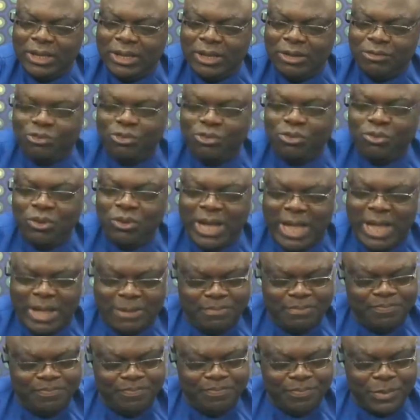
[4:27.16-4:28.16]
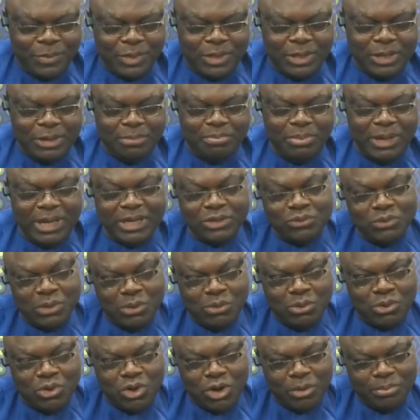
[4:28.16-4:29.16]
If you look at the
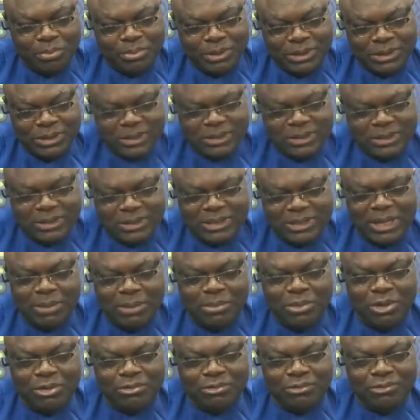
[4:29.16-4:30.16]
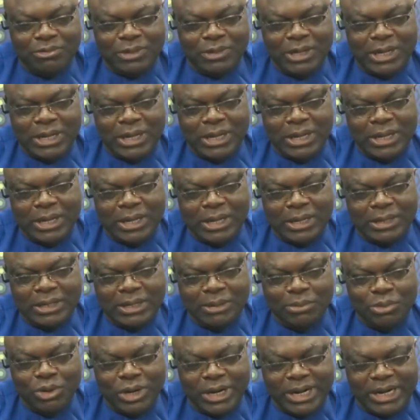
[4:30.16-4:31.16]
place where we copy this system of
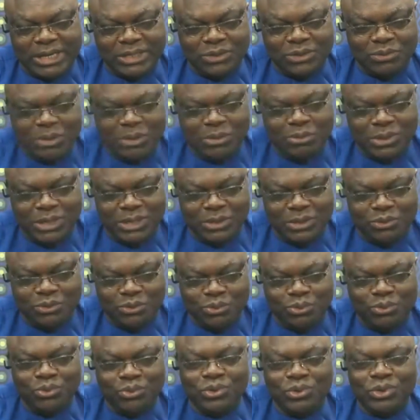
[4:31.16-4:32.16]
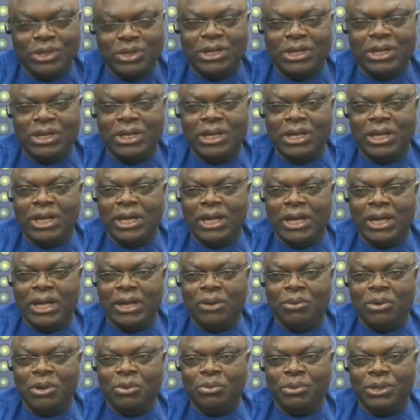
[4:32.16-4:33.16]
uh, democracy, where would they do?
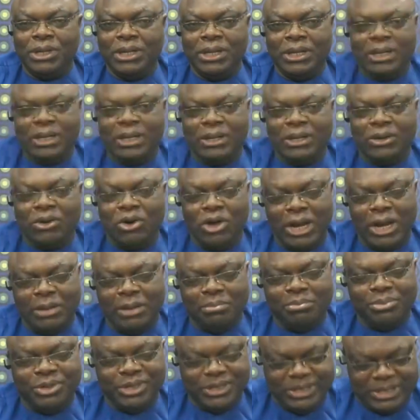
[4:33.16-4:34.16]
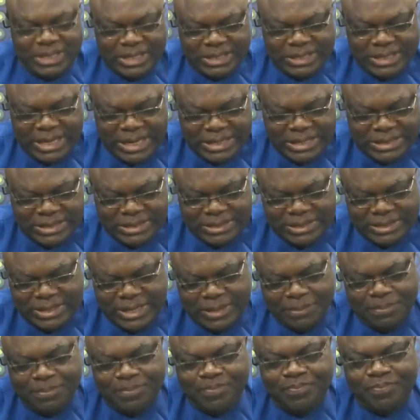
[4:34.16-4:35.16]
Uh, where would they call an presidential
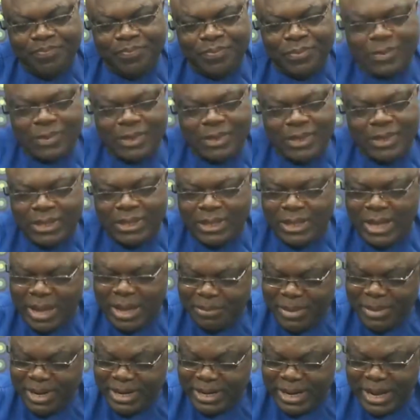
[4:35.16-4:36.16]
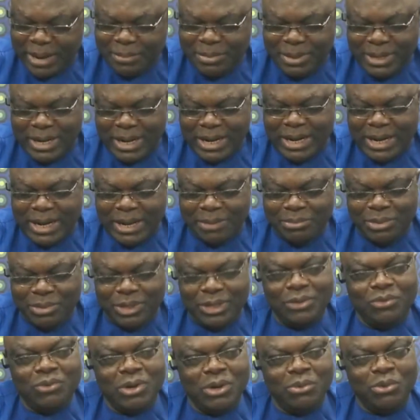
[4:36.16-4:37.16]
system? Now America be that,
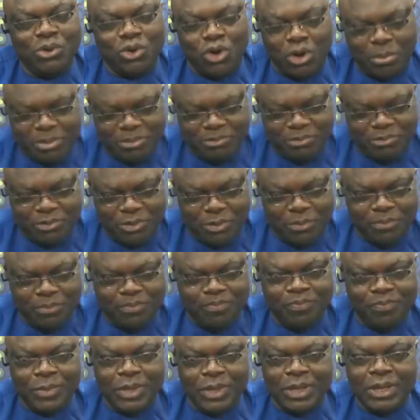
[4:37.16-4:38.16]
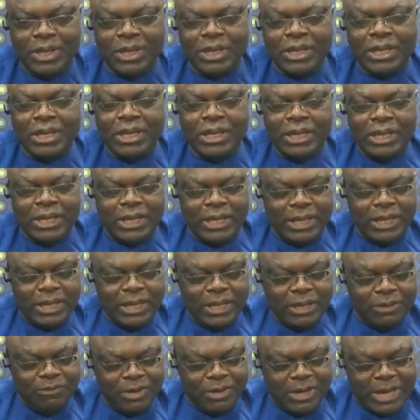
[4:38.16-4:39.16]
that be where we copy from.
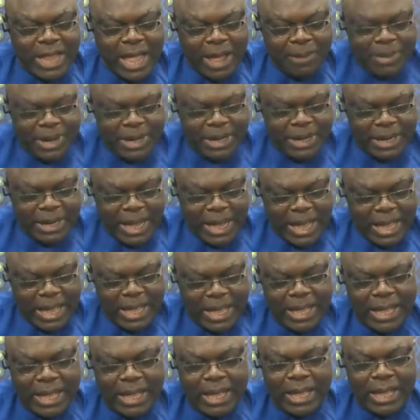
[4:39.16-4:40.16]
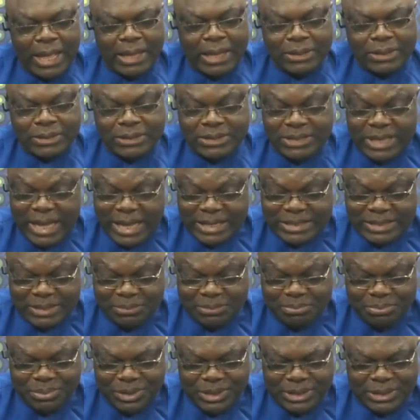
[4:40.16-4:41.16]
Even the America, see
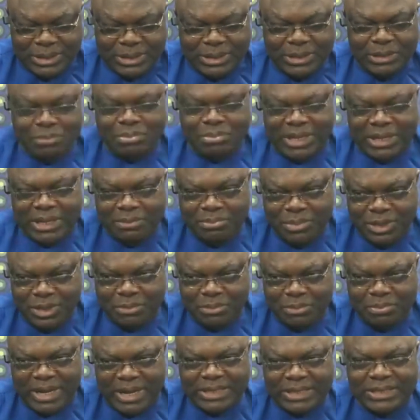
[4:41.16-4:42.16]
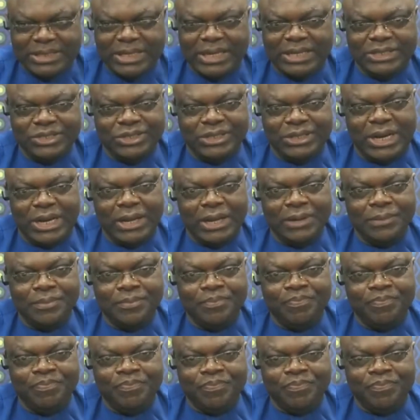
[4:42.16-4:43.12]
as a big, a big past Nigeria.